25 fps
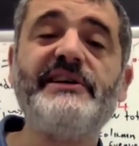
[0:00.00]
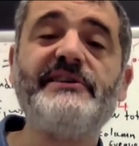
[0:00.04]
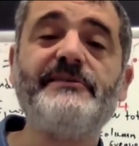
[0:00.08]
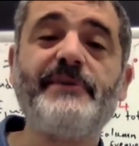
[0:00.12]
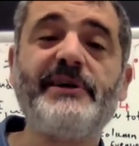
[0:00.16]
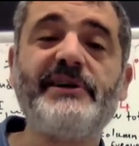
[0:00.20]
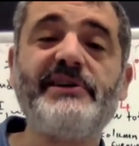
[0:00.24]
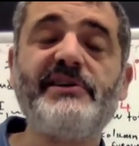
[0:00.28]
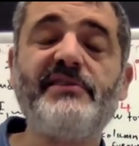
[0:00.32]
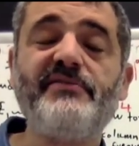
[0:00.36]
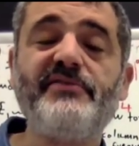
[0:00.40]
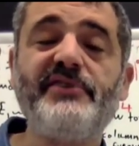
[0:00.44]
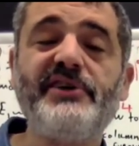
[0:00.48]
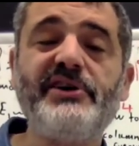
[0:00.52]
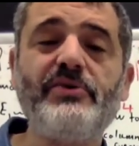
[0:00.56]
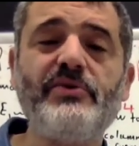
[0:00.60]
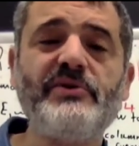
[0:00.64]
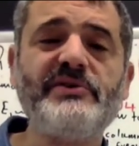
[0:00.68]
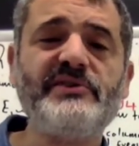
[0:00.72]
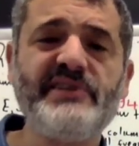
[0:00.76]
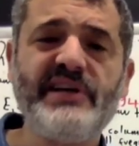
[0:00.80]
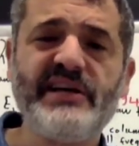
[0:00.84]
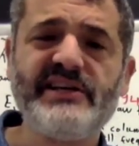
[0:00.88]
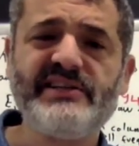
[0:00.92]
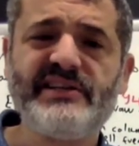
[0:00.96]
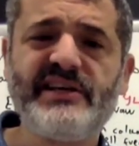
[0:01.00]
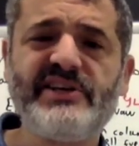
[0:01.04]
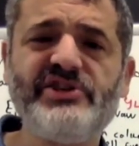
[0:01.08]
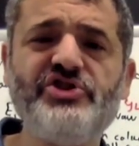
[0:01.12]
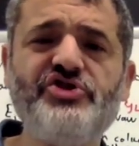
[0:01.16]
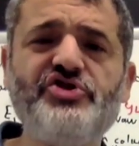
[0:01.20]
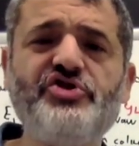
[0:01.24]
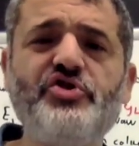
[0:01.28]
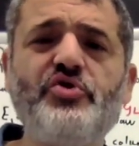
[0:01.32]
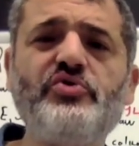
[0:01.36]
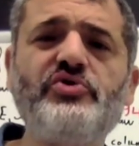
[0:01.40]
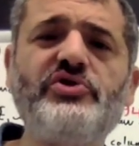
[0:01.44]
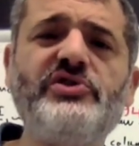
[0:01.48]
expected frequency as I
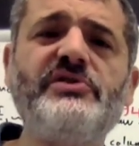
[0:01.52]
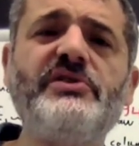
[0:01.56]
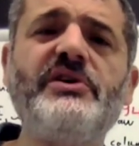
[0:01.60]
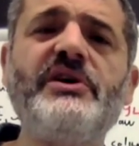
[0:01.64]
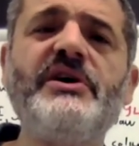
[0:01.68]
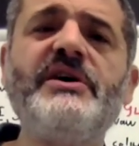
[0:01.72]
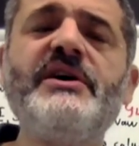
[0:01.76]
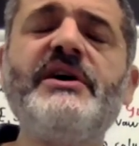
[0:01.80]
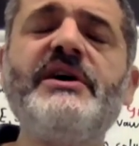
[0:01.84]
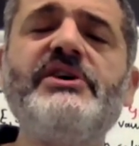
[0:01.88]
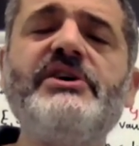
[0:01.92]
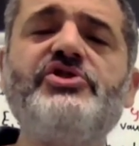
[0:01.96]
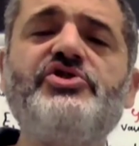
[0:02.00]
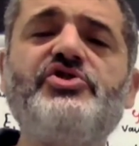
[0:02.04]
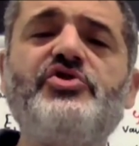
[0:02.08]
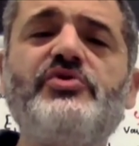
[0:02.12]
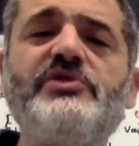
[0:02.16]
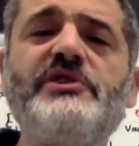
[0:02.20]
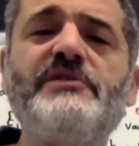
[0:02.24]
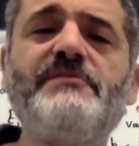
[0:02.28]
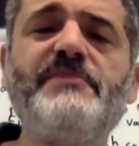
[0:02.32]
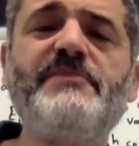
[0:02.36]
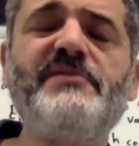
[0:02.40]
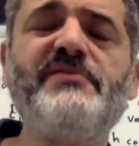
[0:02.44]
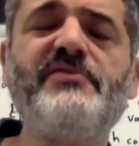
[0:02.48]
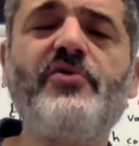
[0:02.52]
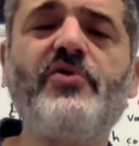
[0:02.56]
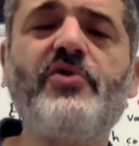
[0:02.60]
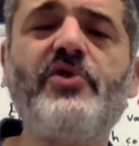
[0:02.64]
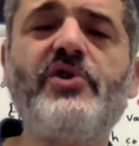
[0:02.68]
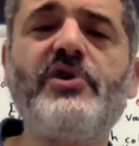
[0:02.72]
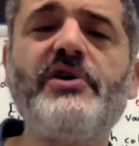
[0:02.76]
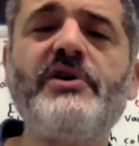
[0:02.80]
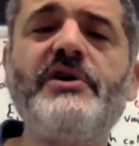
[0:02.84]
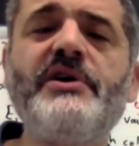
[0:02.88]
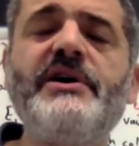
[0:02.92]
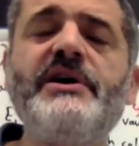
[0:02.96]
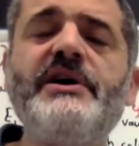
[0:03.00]
showed it
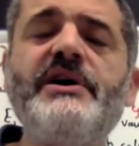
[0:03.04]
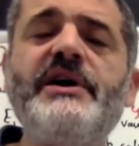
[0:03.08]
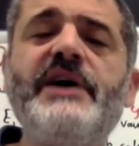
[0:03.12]
before.